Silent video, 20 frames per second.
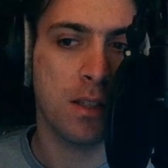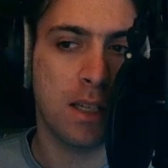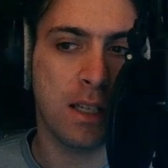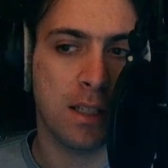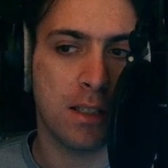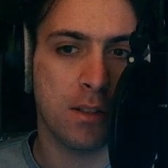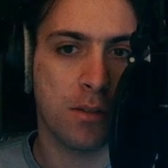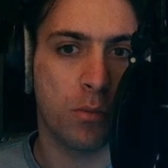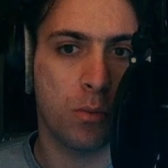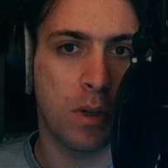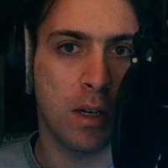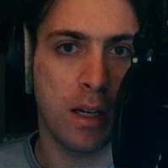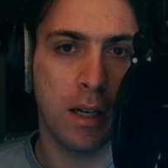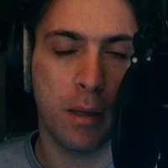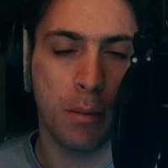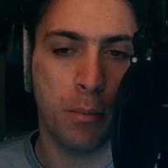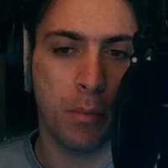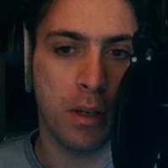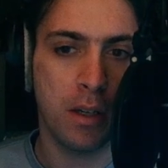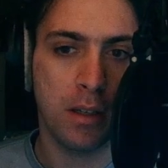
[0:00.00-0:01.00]

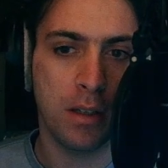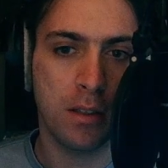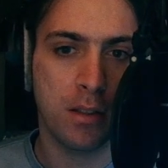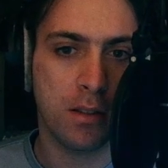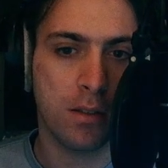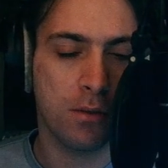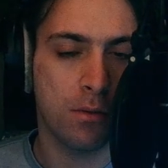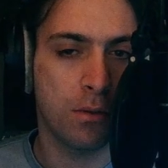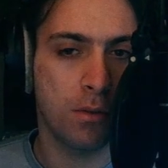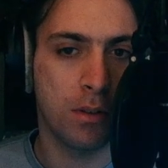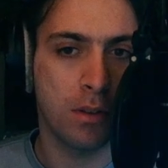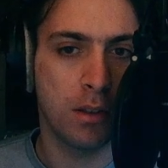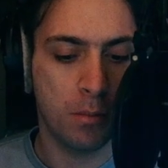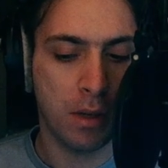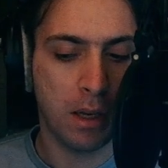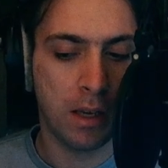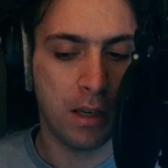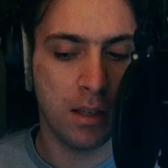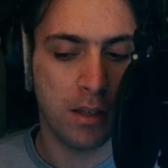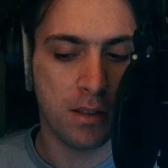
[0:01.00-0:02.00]
XY pads, or
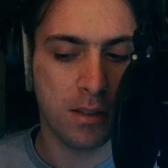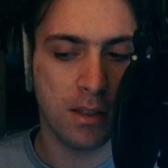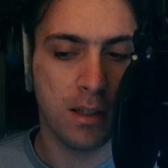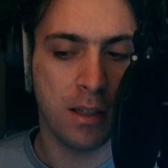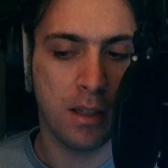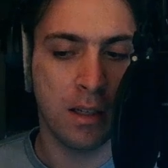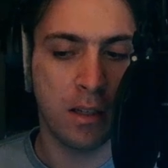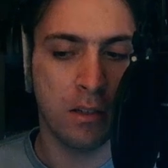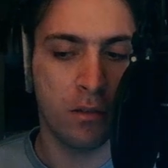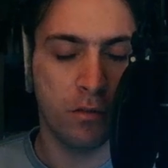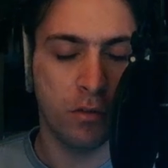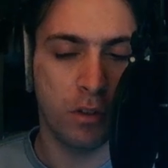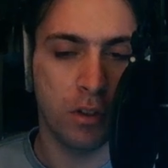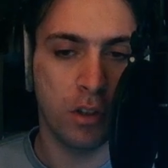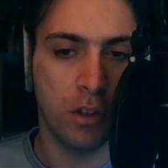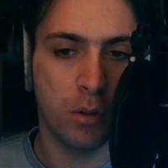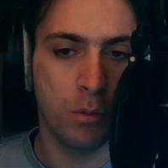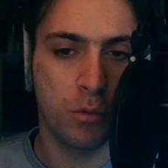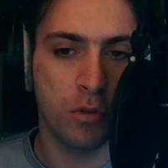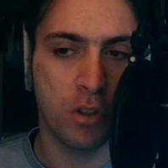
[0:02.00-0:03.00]
ADSR
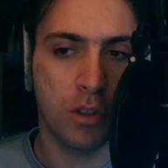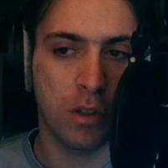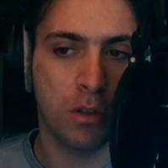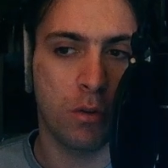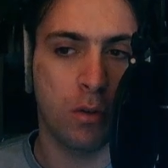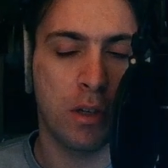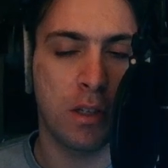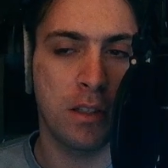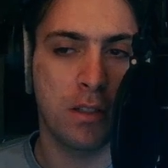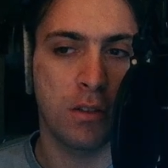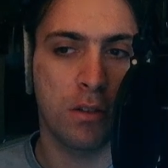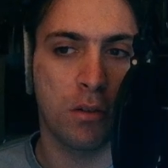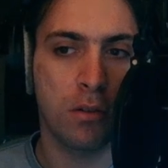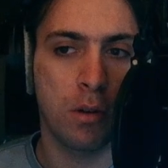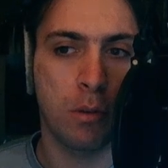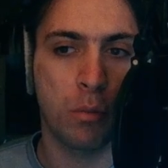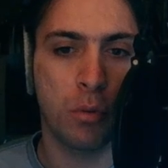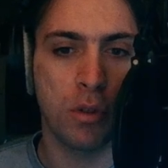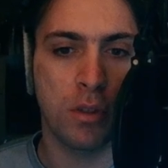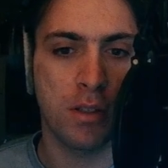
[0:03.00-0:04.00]
envelope generator
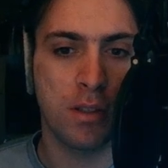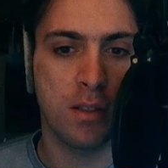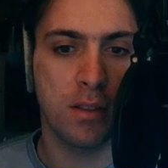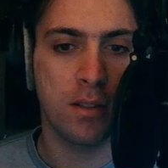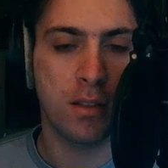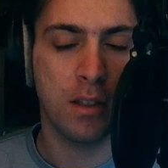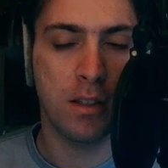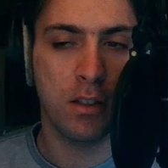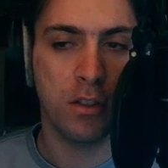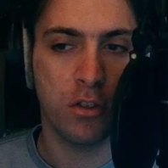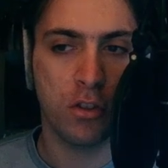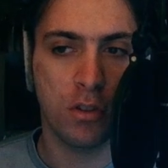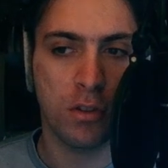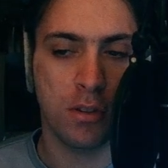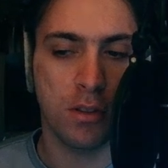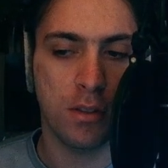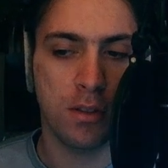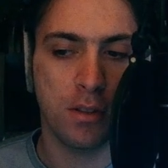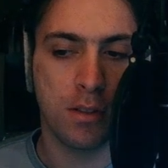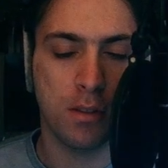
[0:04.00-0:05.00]

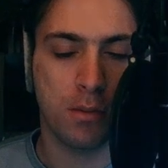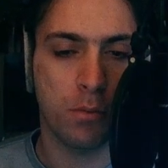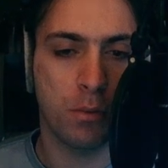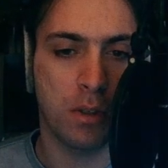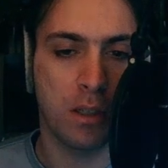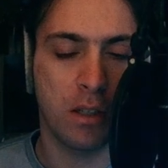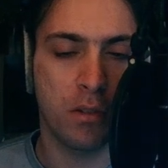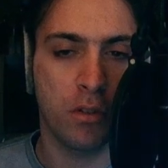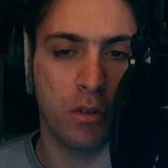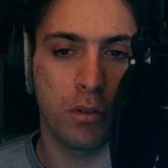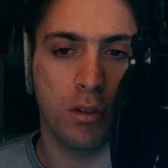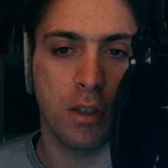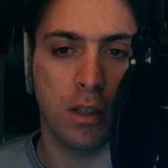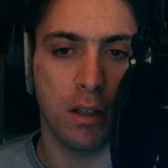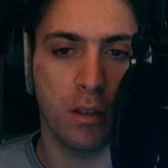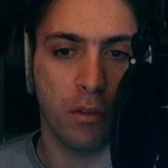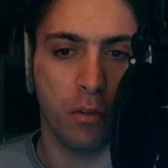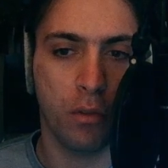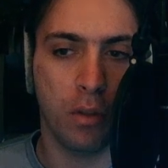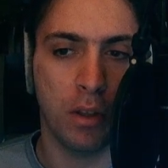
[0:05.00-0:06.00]
representations, whatever you
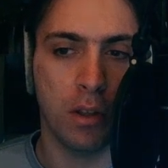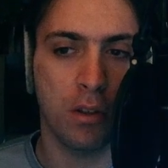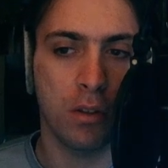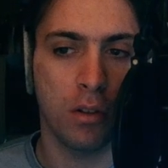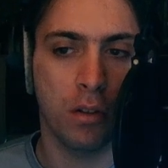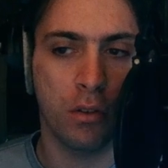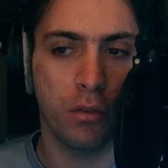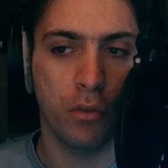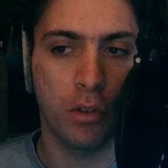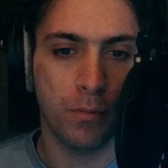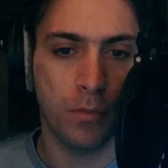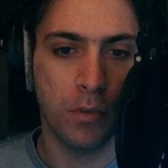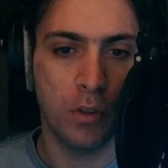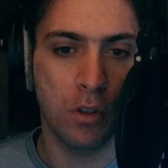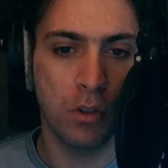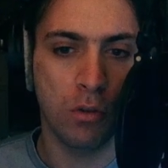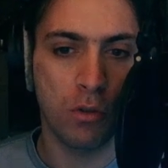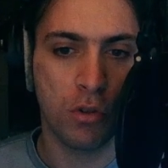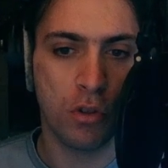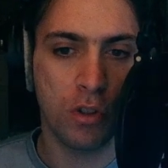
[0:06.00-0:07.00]
can think of.
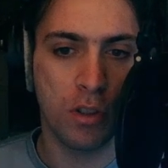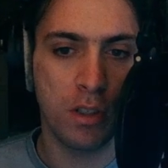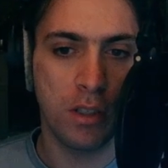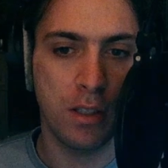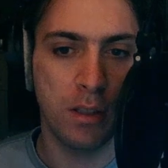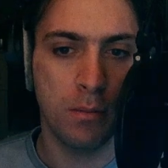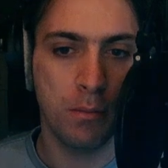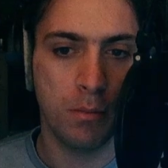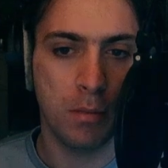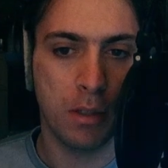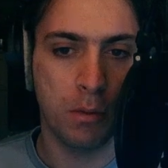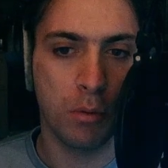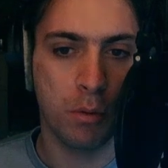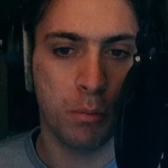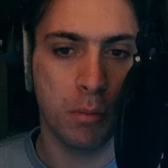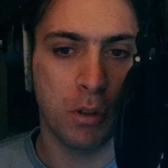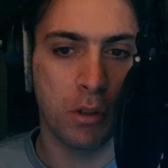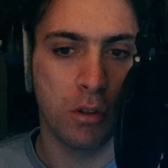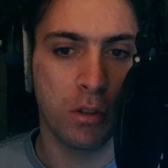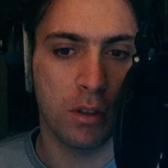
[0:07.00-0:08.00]
Usually it would
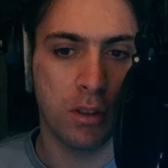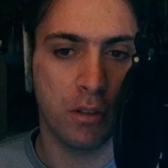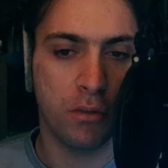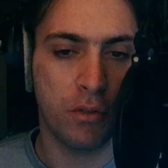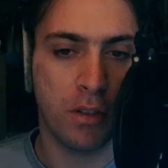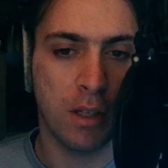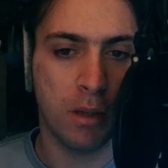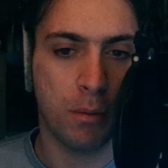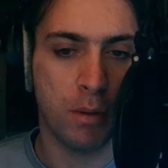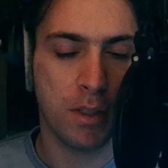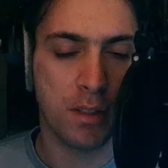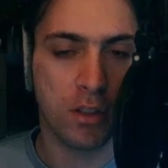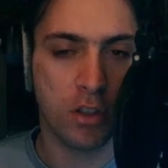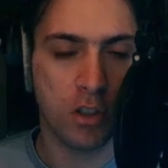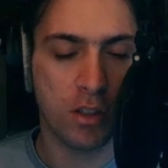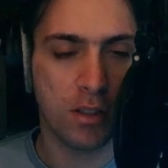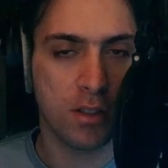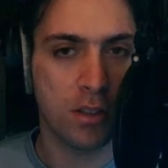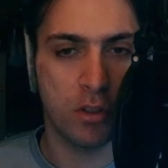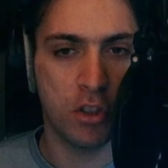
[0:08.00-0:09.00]
be good if there was
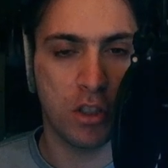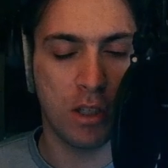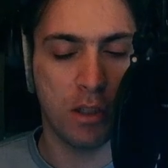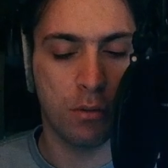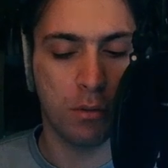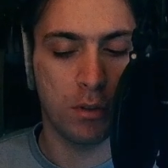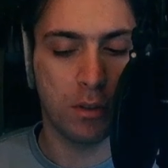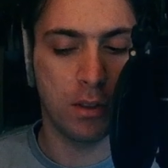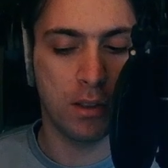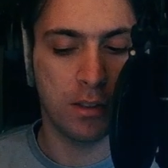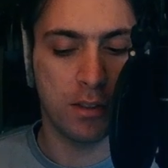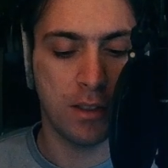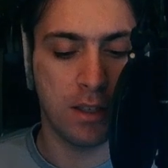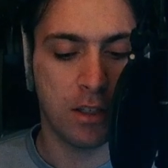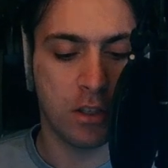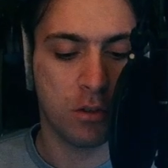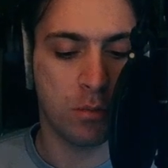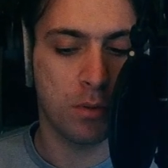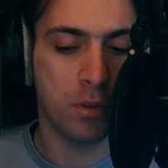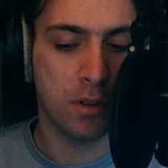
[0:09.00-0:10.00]
just a general
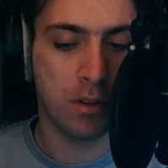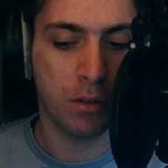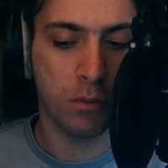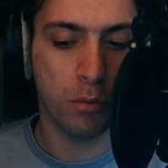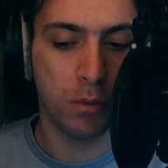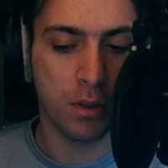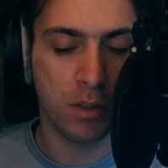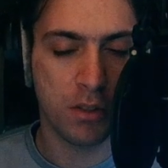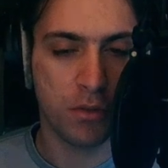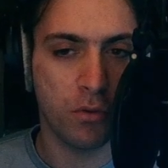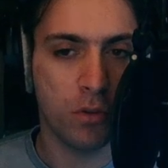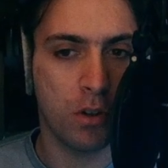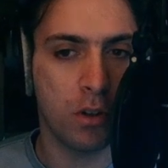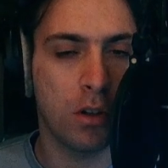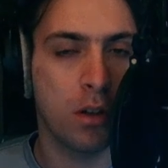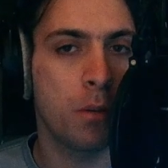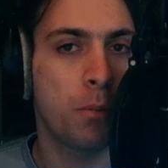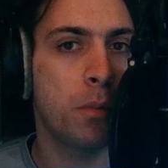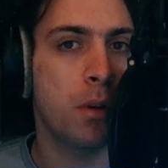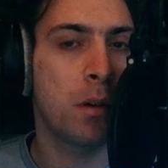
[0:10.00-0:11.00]
attachment that works for
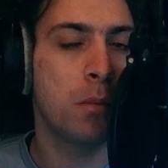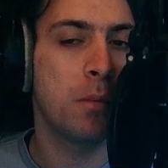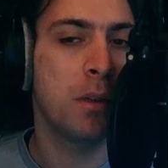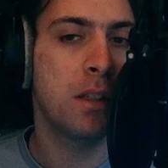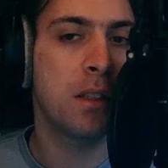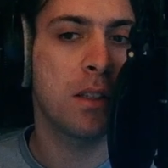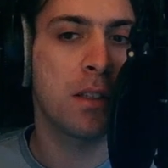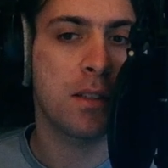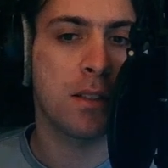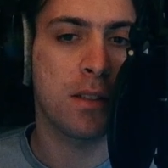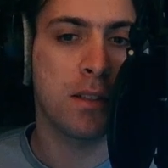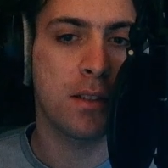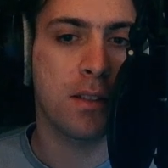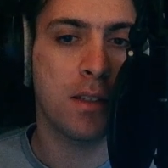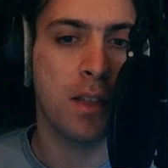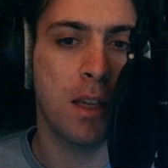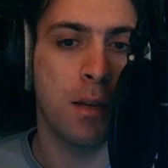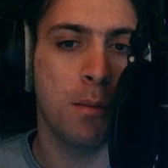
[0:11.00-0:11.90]
all parameters the same,